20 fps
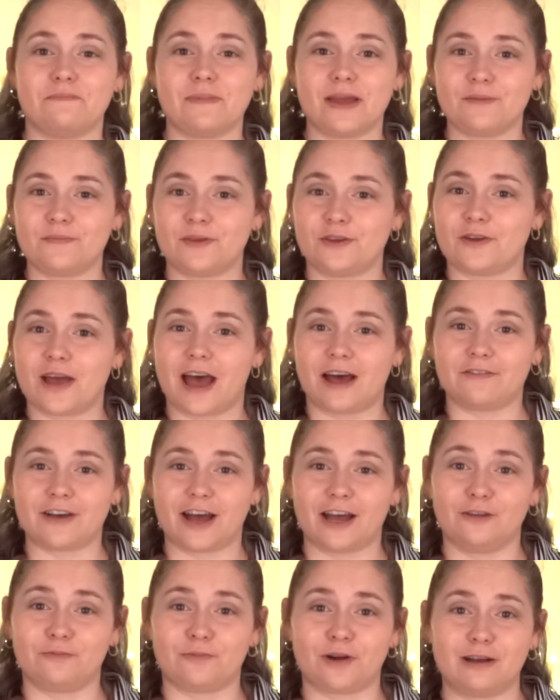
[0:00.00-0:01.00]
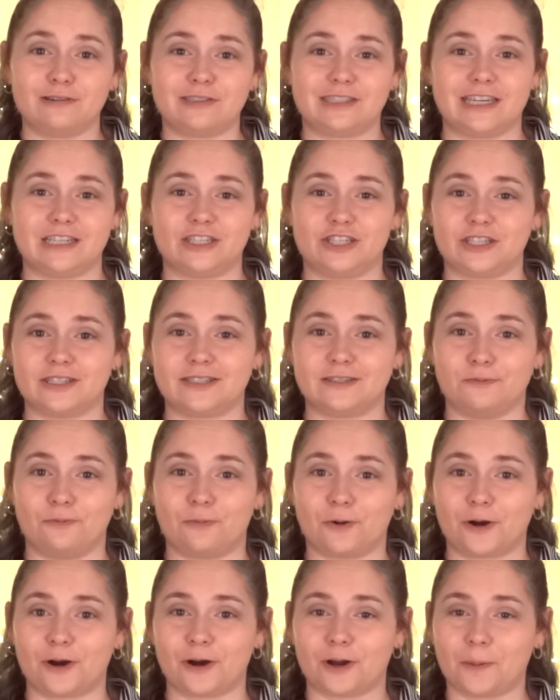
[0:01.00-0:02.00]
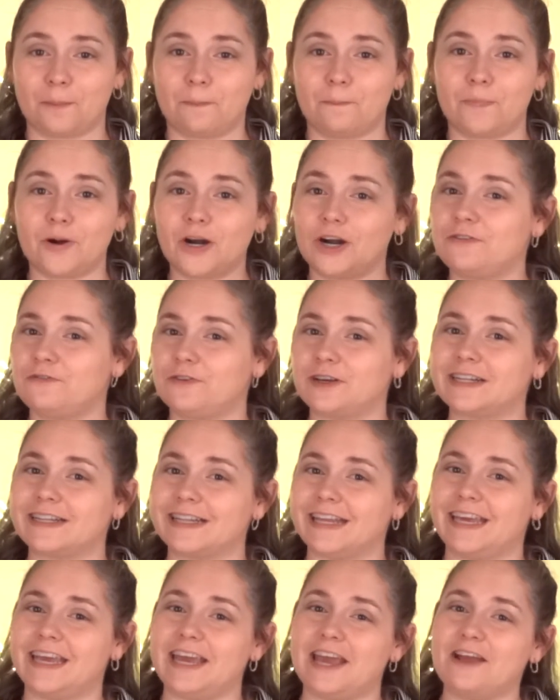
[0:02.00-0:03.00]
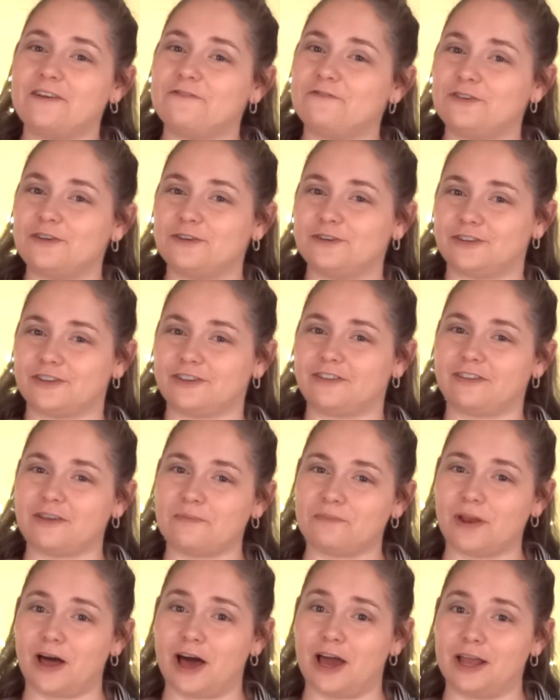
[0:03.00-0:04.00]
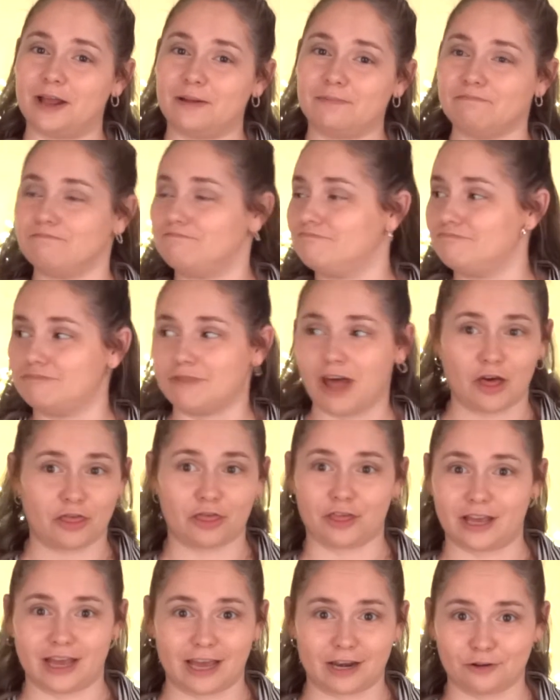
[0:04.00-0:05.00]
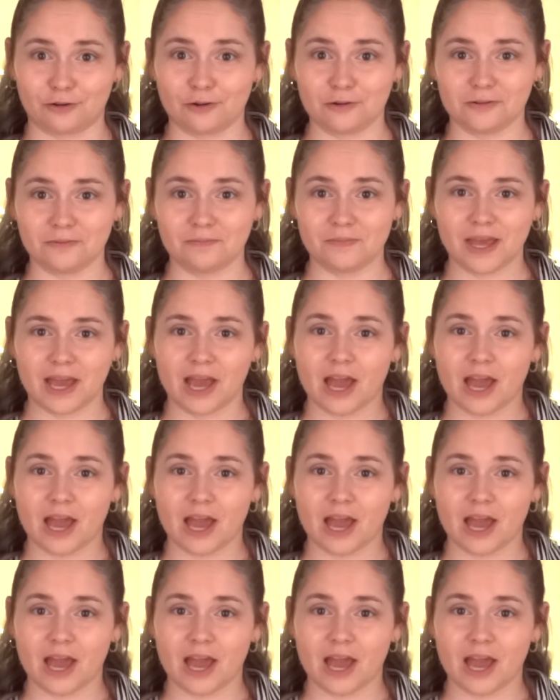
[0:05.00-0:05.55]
maybe you have eyebrows that just work perfectly if you just apply nothing at all,